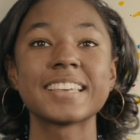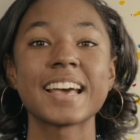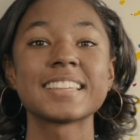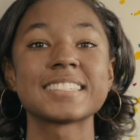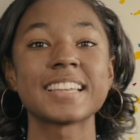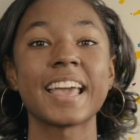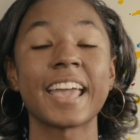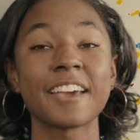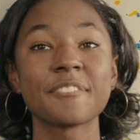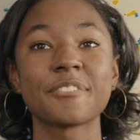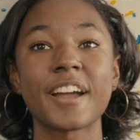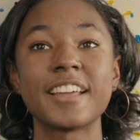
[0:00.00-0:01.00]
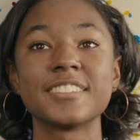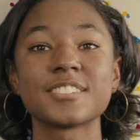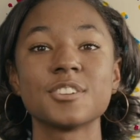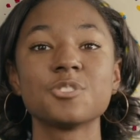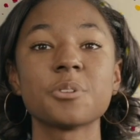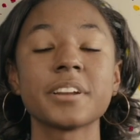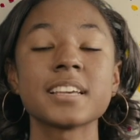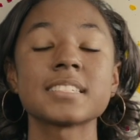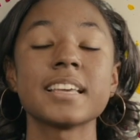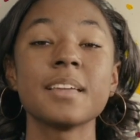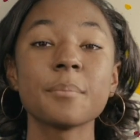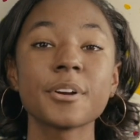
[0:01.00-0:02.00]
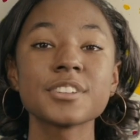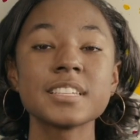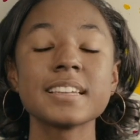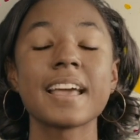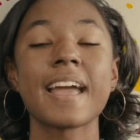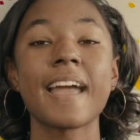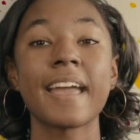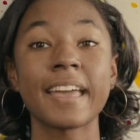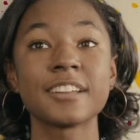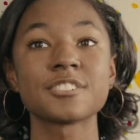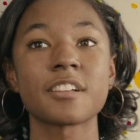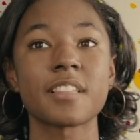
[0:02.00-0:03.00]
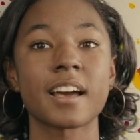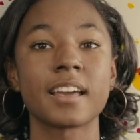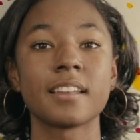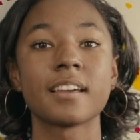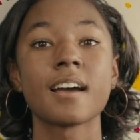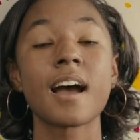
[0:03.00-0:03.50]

guests, and friends joining us in person and online.